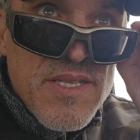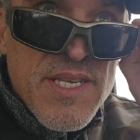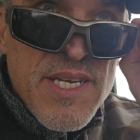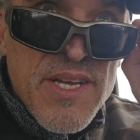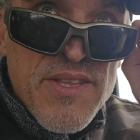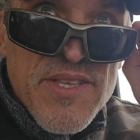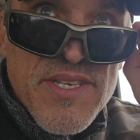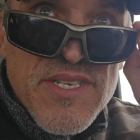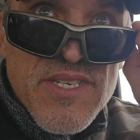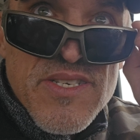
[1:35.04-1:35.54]

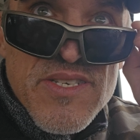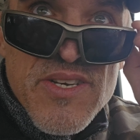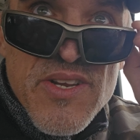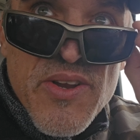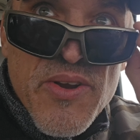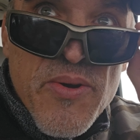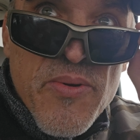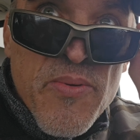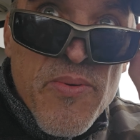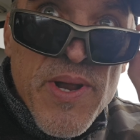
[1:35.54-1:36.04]
Now this is
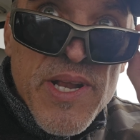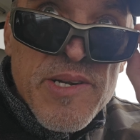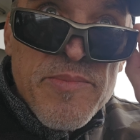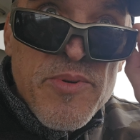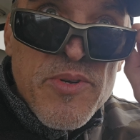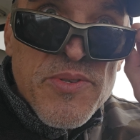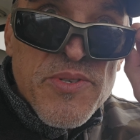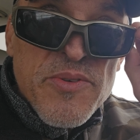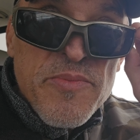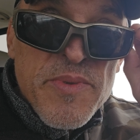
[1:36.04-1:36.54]

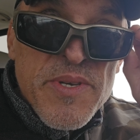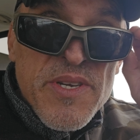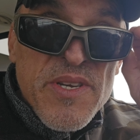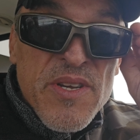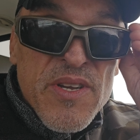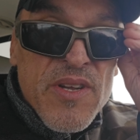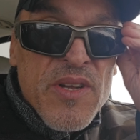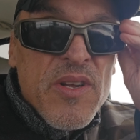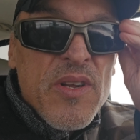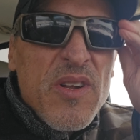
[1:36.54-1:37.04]
incredible to me.
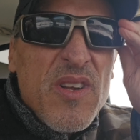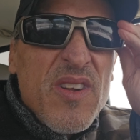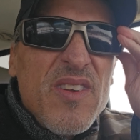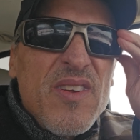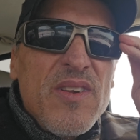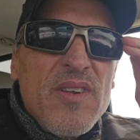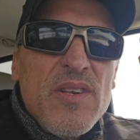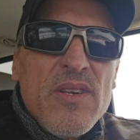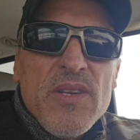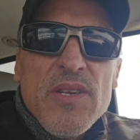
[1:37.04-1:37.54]

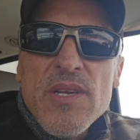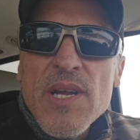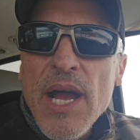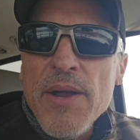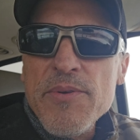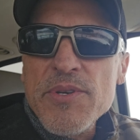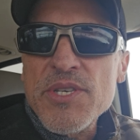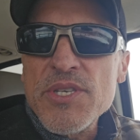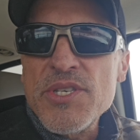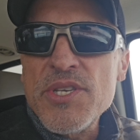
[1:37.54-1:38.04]

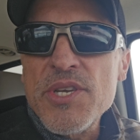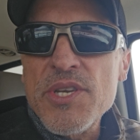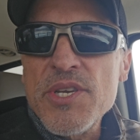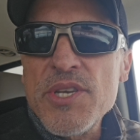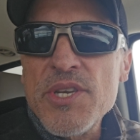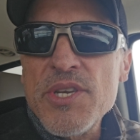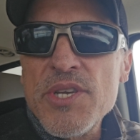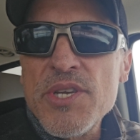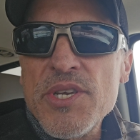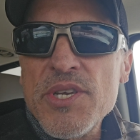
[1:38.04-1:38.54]
I was just here
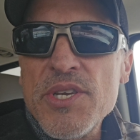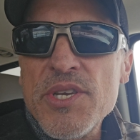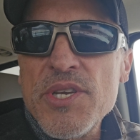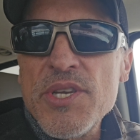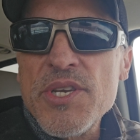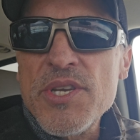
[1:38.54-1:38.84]
the other day.